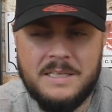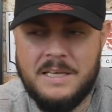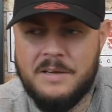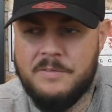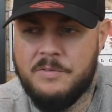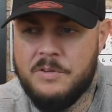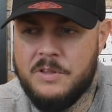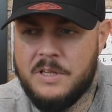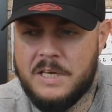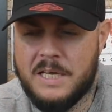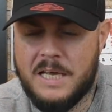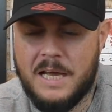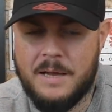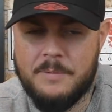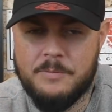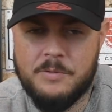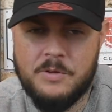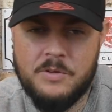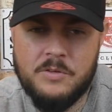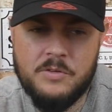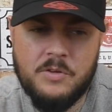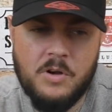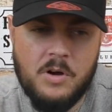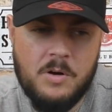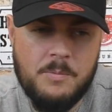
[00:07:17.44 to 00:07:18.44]
given the
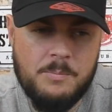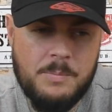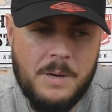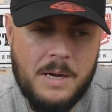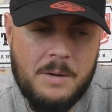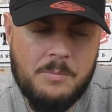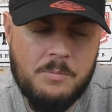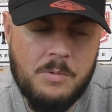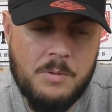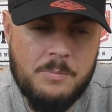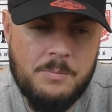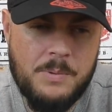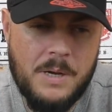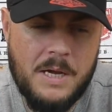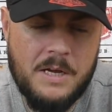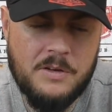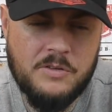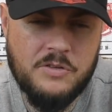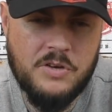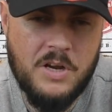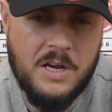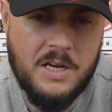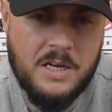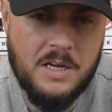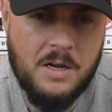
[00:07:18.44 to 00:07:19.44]
captain's armband when Petr
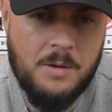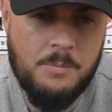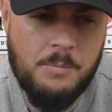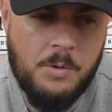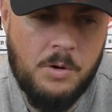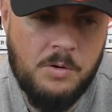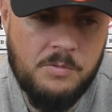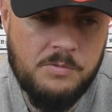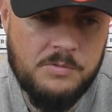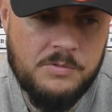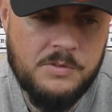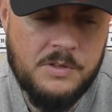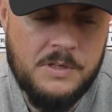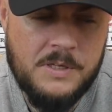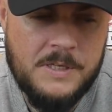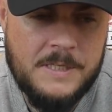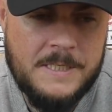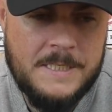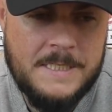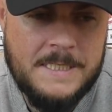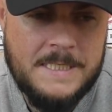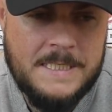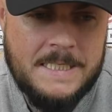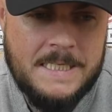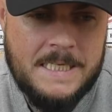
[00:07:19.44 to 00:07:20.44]
Cech come off.
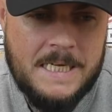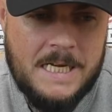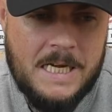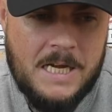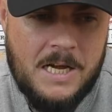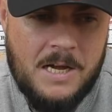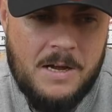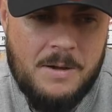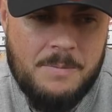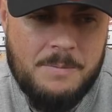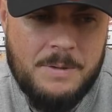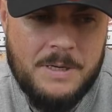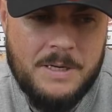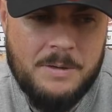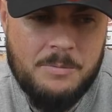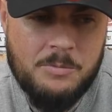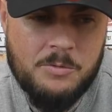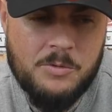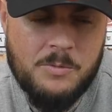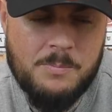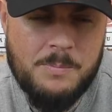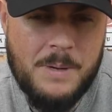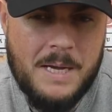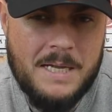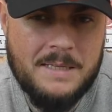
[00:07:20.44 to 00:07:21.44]
And it was
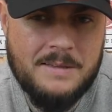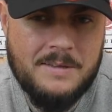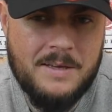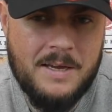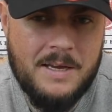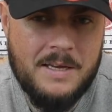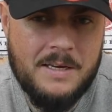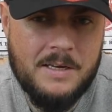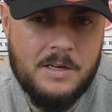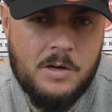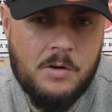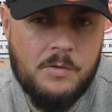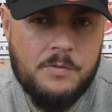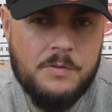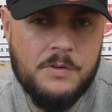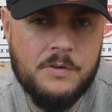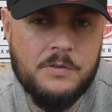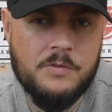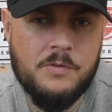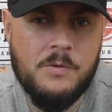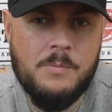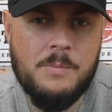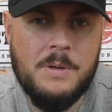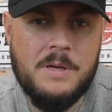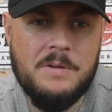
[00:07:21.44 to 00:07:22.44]
a bad day at the office
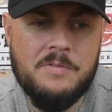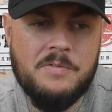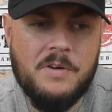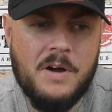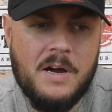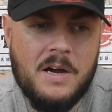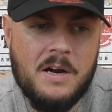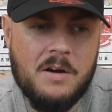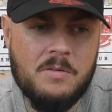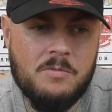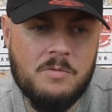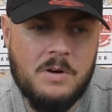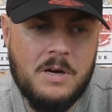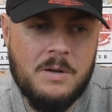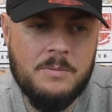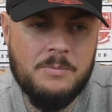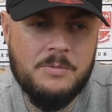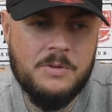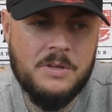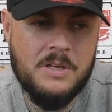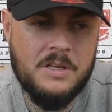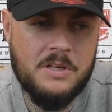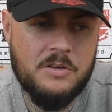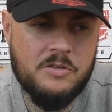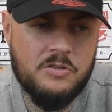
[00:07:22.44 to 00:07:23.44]
for me for Aaron
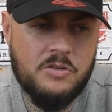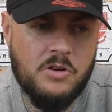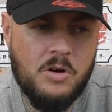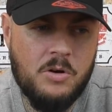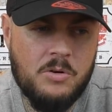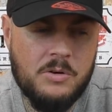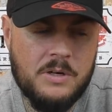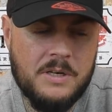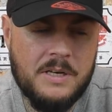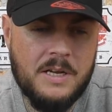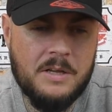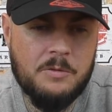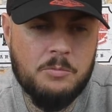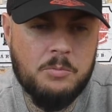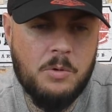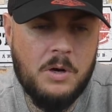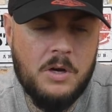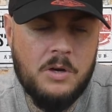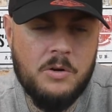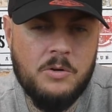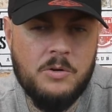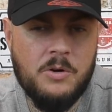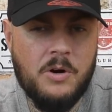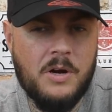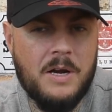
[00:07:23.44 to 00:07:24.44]
Ramsey, and it showed, and that's why
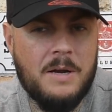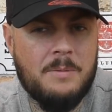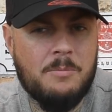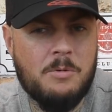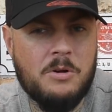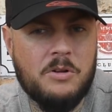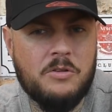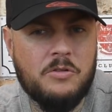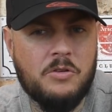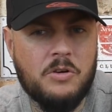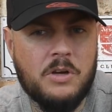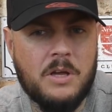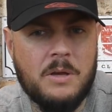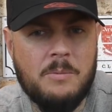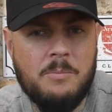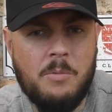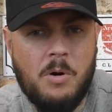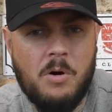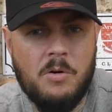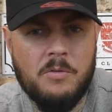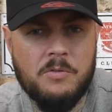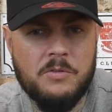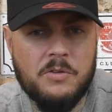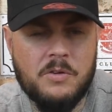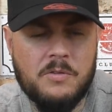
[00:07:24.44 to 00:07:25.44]
Unai Emery took him
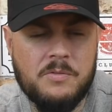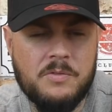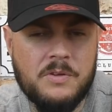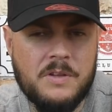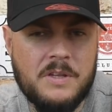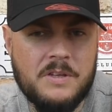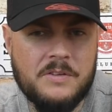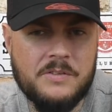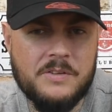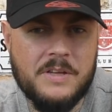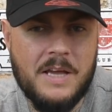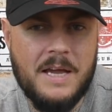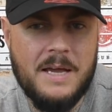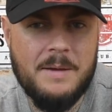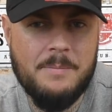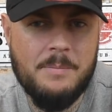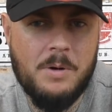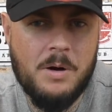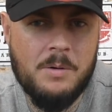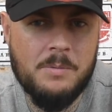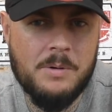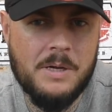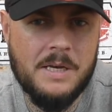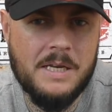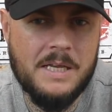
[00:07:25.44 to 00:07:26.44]
off. So for this game,
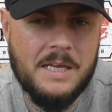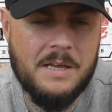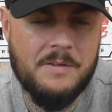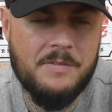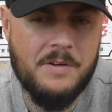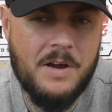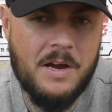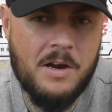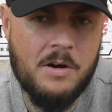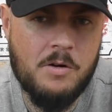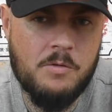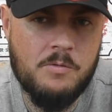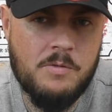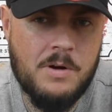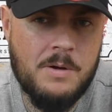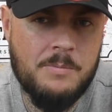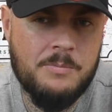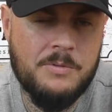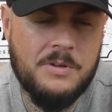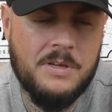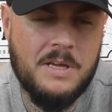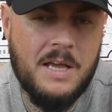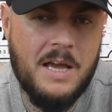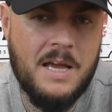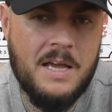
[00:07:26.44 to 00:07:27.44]
I'm going to give Aaron
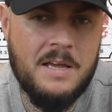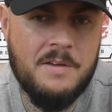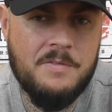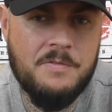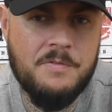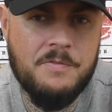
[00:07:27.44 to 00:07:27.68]
Ramsey a